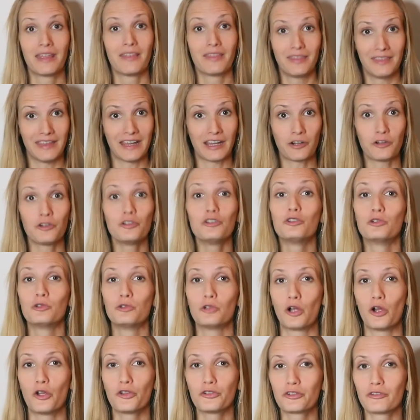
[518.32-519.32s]
There,
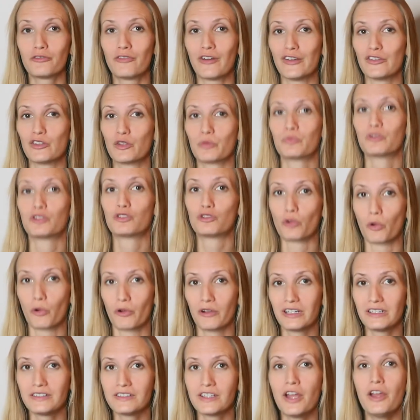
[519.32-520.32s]
you'll also find some
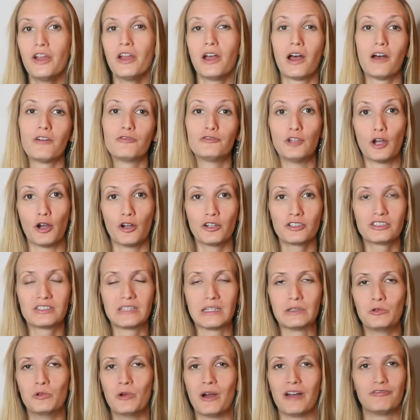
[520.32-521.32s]
stories of dogs
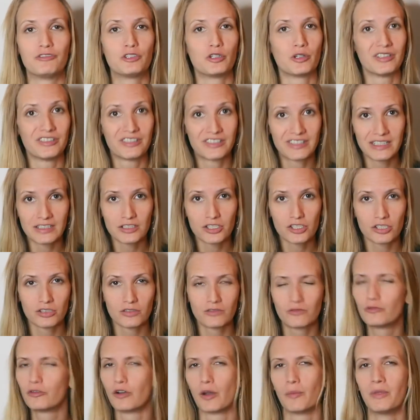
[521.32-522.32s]
who have
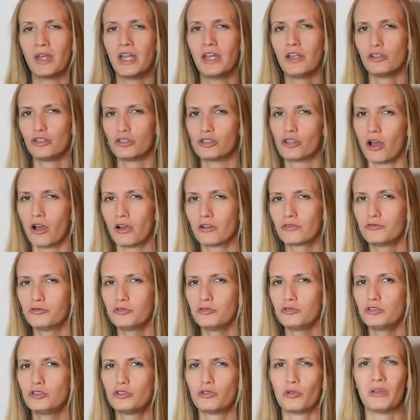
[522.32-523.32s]
transitioned from dog
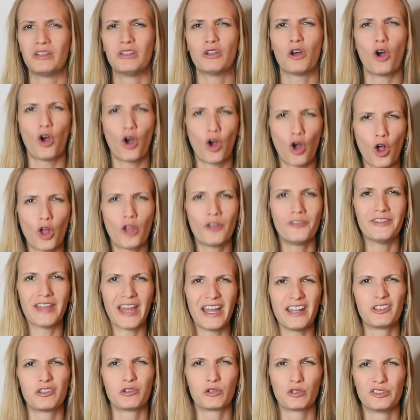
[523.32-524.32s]
food to an
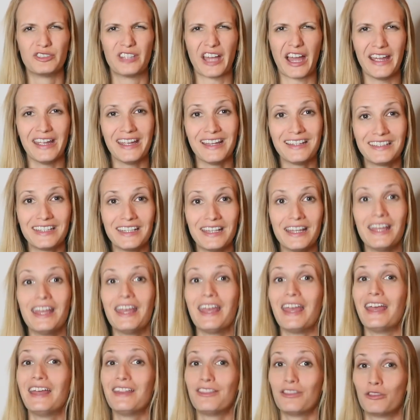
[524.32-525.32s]
all-natural diet,
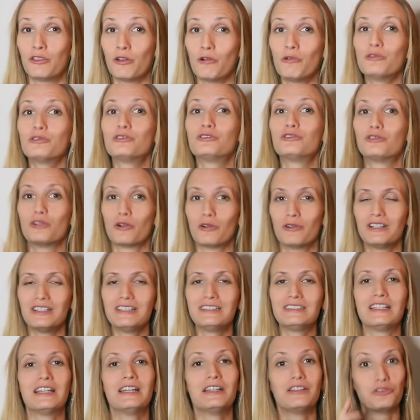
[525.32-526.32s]
and those
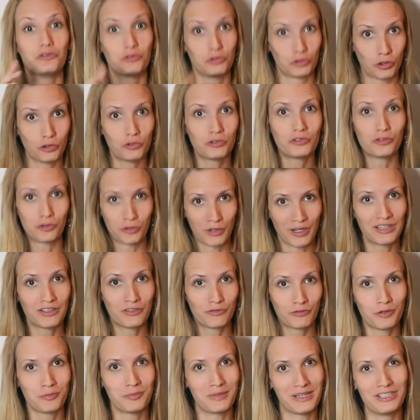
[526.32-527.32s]
stories, those
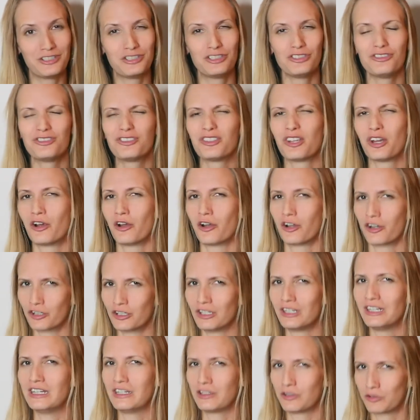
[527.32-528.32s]
transformations
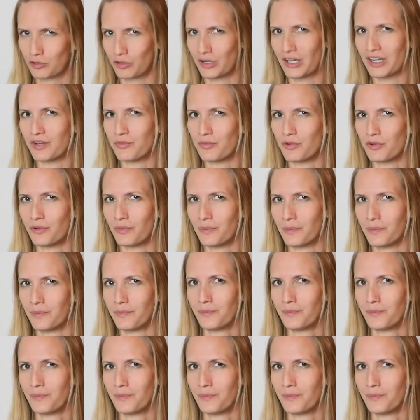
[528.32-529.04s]
are incredible.